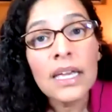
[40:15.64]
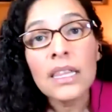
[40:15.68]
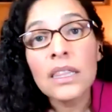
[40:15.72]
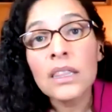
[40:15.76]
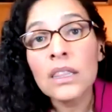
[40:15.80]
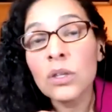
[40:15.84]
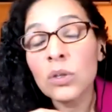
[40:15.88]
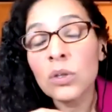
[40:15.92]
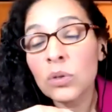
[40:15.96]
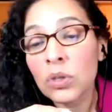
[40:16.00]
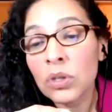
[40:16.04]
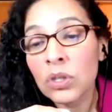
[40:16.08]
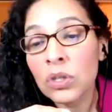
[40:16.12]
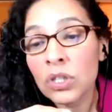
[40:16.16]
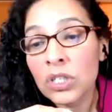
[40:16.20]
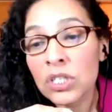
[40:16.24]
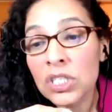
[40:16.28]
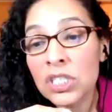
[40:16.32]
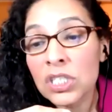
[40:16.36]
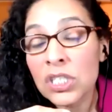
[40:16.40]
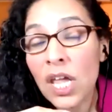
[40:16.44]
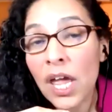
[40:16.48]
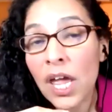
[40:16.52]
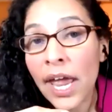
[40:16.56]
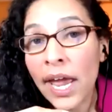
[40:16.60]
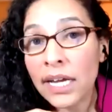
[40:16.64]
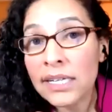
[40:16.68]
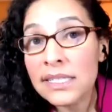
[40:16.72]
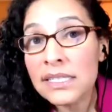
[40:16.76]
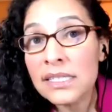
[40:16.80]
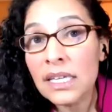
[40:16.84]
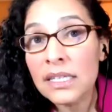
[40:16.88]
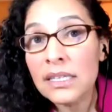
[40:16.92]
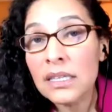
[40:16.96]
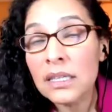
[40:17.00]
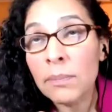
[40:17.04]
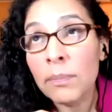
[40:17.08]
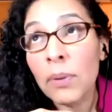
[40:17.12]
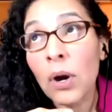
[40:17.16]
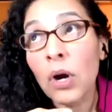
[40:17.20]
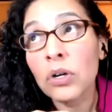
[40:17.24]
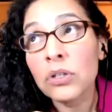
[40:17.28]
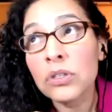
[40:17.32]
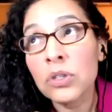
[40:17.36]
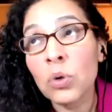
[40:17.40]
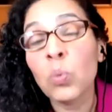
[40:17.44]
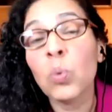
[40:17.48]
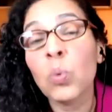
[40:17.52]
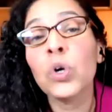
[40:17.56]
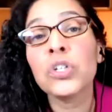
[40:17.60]
the, the accent, the part,
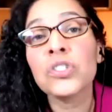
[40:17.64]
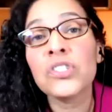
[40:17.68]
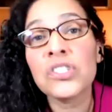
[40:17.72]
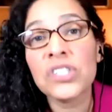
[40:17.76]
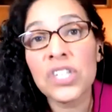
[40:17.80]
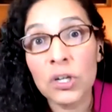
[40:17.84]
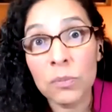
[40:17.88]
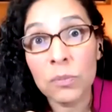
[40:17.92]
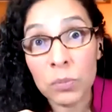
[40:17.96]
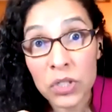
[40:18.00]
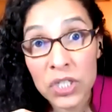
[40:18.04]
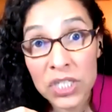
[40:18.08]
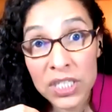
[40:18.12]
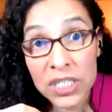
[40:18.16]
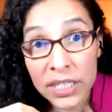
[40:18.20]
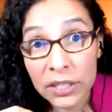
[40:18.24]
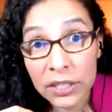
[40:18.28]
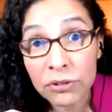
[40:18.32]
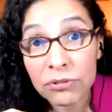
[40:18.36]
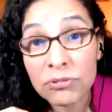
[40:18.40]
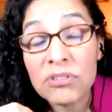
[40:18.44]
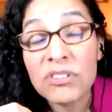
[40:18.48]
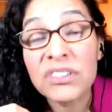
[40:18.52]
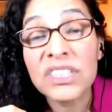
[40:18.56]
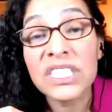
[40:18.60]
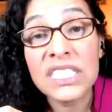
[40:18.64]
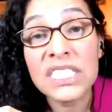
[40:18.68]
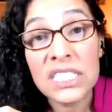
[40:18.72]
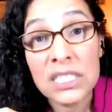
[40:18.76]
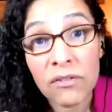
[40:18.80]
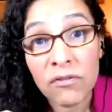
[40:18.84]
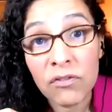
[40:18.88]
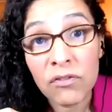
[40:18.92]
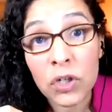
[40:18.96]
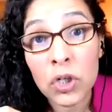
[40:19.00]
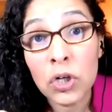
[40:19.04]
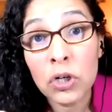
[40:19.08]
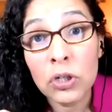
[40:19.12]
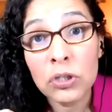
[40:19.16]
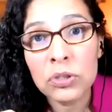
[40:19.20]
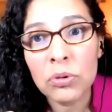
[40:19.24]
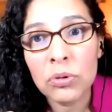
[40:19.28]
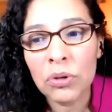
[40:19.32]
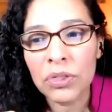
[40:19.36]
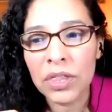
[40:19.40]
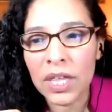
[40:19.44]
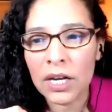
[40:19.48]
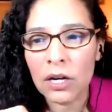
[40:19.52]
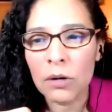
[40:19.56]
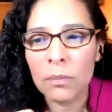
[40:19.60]
the words that are particularly difficult or
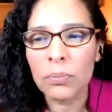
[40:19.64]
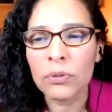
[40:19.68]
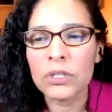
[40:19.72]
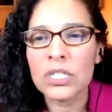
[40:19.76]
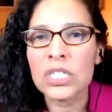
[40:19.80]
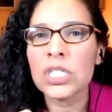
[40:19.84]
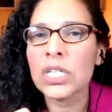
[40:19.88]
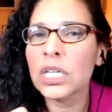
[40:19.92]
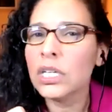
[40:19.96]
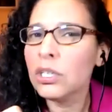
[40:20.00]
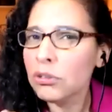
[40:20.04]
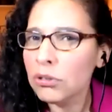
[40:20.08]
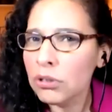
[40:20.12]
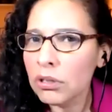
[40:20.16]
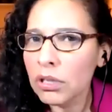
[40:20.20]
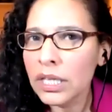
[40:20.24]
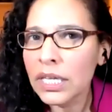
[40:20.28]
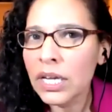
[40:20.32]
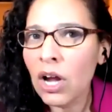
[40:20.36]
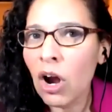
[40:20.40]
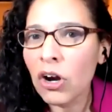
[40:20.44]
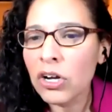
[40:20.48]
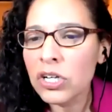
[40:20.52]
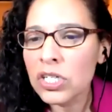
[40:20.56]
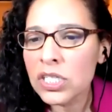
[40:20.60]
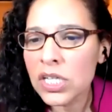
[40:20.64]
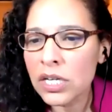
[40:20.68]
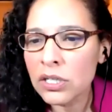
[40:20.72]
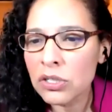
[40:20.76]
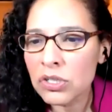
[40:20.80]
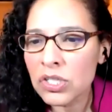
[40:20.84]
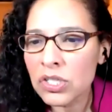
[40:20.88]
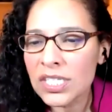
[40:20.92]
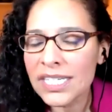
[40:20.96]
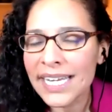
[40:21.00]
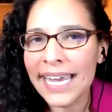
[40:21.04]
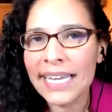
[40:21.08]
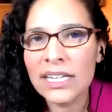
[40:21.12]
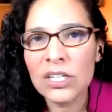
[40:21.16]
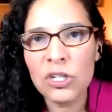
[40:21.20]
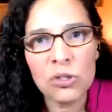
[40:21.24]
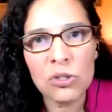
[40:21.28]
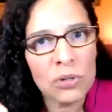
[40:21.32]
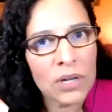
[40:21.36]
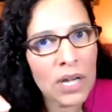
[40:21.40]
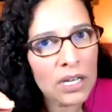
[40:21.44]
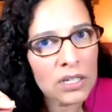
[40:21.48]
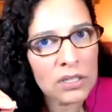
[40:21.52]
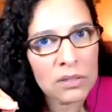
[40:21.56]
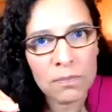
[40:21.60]
that are particularly hard to understand. And you
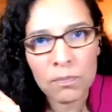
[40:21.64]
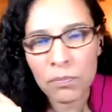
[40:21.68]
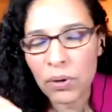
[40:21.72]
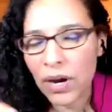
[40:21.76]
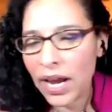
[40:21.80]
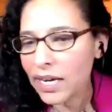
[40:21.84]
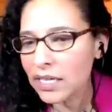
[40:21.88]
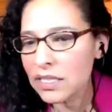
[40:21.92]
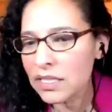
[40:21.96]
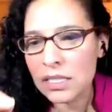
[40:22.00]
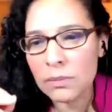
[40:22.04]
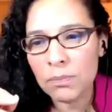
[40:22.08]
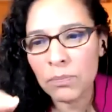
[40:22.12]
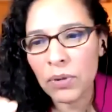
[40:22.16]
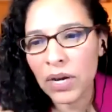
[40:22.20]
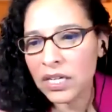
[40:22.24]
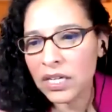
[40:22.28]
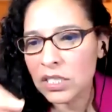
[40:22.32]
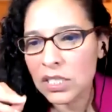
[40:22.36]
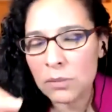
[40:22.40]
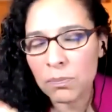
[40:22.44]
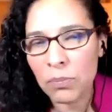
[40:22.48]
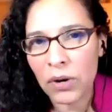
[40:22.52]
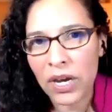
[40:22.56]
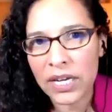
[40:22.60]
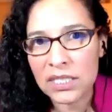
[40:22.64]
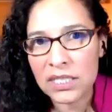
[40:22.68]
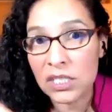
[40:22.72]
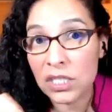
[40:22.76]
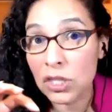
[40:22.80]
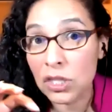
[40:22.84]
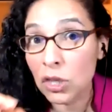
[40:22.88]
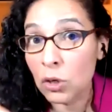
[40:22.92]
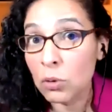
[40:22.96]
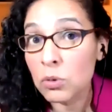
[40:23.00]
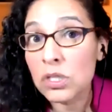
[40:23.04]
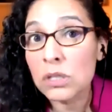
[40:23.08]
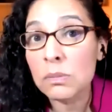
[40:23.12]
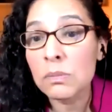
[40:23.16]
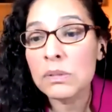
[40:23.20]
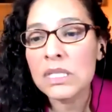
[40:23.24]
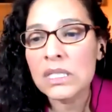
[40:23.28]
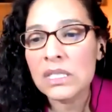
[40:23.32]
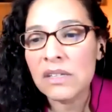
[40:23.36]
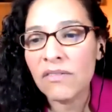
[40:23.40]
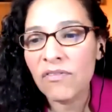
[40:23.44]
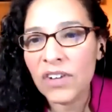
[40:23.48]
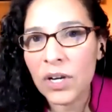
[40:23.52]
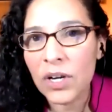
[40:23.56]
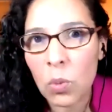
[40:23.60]
guys practice, practice, practice those
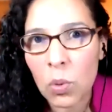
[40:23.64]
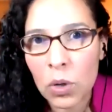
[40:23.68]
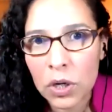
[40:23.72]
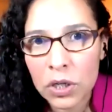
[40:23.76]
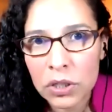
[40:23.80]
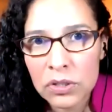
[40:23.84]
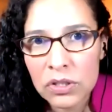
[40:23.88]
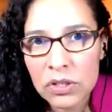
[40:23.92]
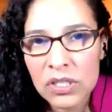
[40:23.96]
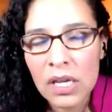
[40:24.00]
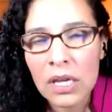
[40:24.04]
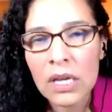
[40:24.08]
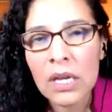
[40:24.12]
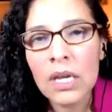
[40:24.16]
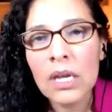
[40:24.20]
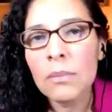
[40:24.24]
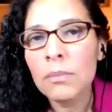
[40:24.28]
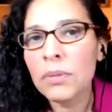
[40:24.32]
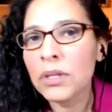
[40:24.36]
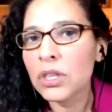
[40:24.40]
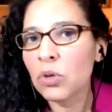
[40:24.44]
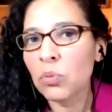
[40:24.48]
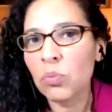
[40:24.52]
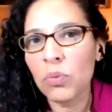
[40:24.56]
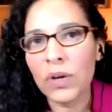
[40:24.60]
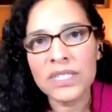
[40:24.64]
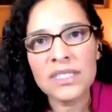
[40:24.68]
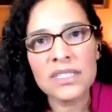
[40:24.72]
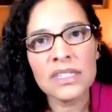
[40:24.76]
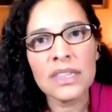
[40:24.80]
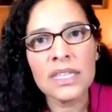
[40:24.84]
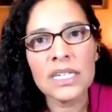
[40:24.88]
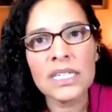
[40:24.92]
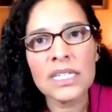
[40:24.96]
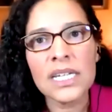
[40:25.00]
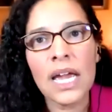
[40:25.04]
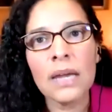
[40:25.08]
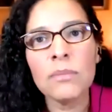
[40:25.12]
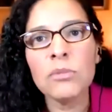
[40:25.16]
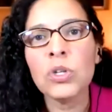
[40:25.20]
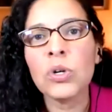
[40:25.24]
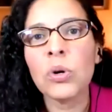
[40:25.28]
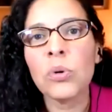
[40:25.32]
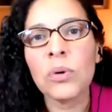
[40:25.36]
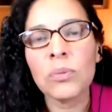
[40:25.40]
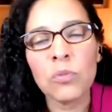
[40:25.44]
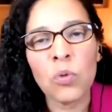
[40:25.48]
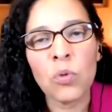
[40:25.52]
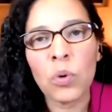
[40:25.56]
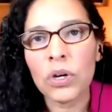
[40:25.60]
specific words. But the rest of the time, you
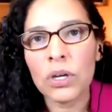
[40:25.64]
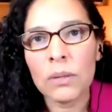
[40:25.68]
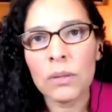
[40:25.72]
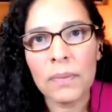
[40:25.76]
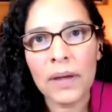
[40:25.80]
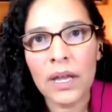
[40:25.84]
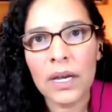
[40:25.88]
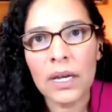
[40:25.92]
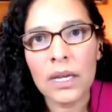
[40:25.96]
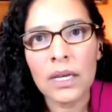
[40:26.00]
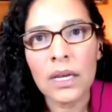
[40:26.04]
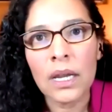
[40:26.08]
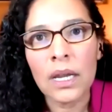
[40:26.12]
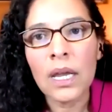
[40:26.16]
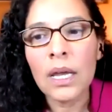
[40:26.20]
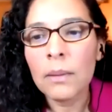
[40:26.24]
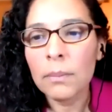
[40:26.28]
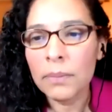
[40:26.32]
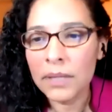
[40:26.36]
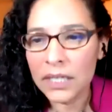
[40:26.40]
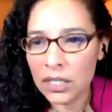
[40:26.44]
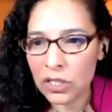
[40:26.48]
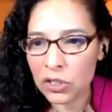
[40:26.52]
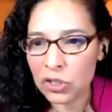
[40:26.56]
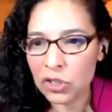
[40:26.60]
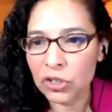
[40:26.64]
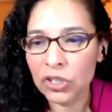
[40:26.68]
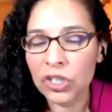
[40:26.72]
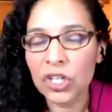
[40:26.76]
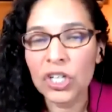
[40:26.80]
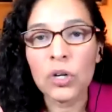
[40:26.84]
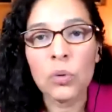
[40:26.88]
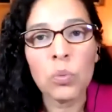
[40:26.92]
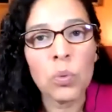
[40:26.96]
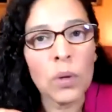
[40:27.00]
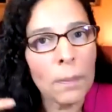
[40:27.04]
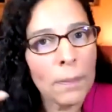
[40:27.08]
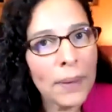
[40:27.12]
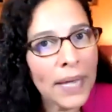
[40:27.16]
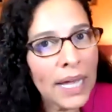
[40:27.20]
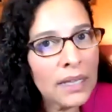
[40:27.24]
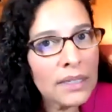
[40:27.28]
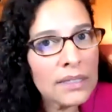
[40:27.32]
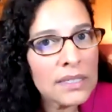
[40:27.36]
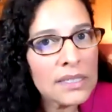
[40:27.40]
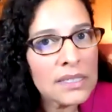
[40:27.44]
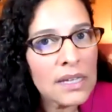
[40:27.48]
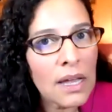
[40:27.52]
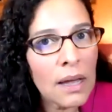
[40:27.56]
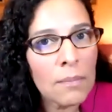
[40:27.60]
don't worry about it because you're going to repel
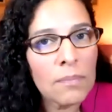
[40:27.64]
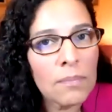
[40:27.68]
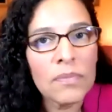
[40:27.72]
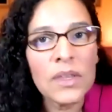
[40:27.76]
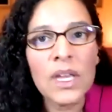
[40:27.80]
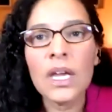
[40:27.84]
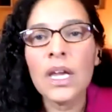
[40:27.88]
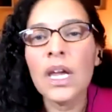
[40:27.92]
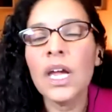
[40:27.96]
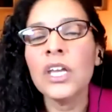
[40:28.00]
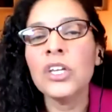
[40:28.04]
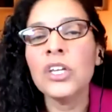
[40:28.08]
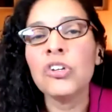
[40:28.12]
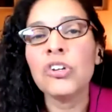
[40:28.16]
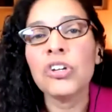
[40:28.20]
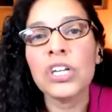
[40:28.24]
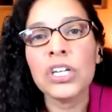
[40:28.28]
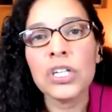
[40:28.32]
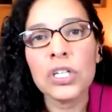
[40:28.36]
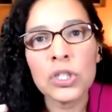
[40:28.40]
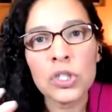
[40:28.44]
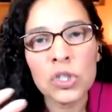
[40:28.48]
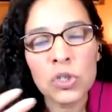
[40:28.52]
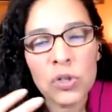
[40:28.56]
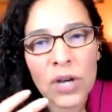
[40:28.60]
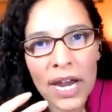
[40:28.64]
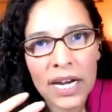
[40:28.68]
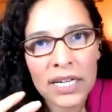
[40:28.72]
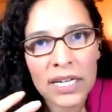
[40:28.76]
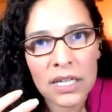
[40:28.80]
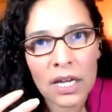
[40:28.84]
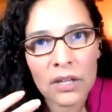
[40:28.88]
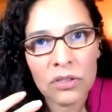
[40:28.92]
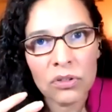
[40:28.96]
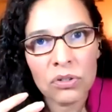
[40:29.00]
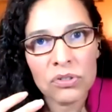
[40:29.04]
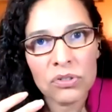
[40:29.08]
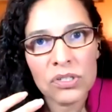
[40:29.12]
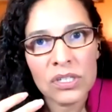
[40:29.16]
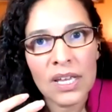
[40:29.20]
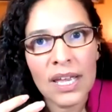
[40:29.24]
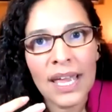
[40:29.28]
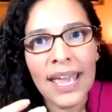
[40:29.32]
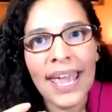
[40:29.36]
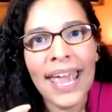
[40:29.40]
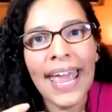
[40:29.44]
some and you're going to attract others.